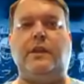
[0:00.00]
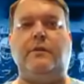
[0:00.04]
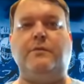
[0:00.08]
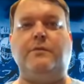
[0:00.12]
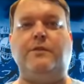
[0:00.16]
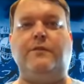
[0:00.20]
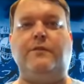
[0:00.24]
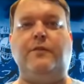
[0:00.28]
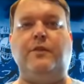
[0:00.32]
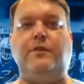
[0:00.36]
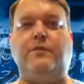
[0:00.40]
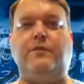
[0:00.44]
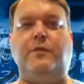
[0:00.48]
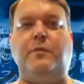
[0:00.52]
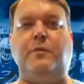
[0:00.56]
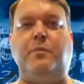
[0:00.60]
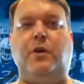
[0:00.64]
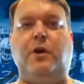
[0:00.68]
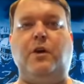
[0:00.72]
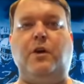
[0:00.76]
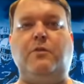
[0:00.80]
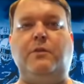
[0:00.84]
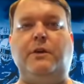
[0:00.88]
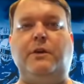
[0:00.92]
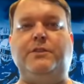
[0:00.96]
that was the first
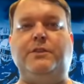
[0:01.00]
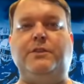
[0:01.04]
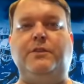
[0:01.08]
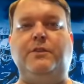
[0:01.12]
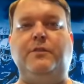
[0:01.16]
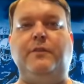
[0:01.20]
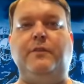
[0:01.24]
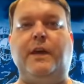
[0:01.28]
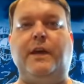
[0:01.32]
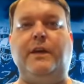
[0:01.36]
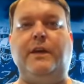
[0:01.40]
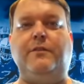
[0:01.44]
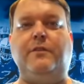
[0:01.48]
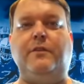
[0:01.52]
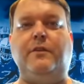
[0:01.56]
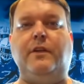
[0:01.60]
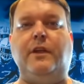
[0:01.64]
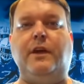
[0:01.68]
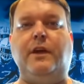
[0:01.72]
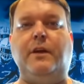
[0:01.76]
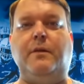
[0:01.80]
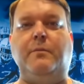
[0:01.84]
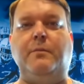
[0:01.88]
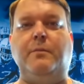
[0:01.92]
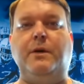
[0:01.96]
football question you've
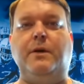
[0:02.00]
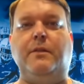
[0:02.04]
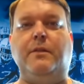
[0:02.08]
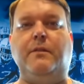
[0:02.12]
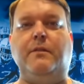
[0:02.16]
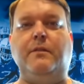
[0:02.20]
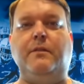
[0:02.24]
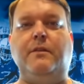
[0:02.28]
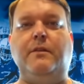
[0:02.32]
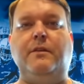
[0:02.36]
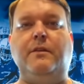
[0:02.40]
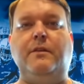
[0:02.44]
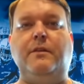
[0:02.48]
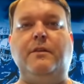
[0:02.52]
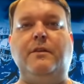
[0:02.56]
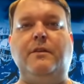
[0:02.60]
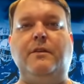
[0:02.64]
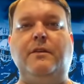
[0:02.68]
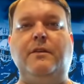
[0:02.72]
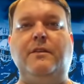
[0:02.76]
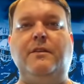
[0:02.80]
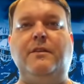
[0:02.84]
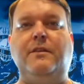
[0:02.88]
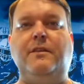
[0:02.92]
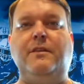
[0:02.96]
answered in like a month.
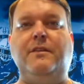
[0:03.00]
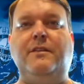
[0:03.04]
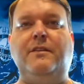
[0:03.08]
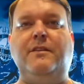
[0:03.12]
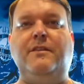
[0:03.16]
Yeah, I,